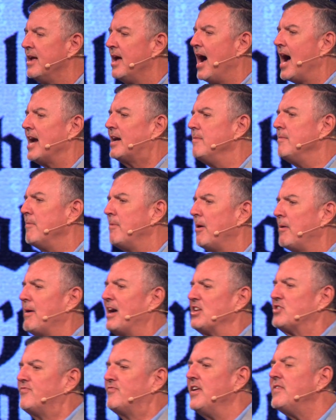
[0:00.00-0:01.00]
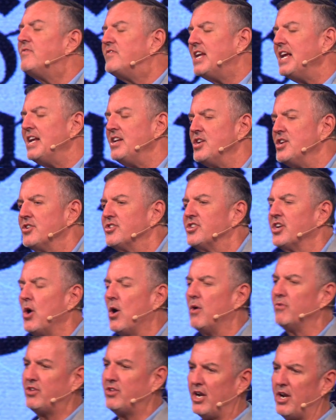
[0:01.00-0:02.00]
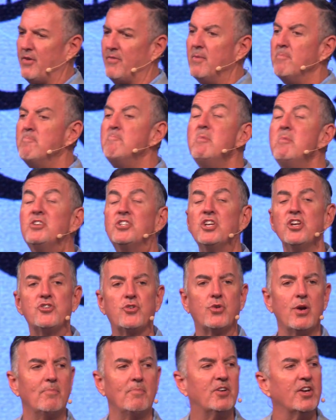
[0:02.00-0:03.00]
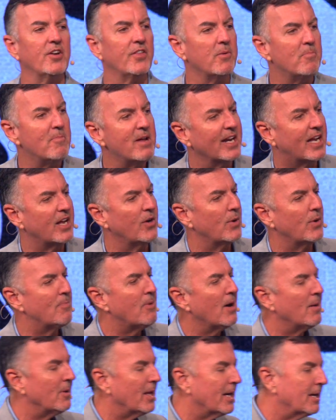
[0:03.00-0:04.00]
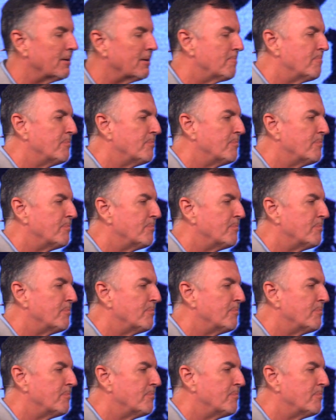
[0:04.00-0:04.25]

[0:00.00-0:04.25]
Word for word: I can remember about 15 years ago, I was on a mission trip to the Dominican Republic.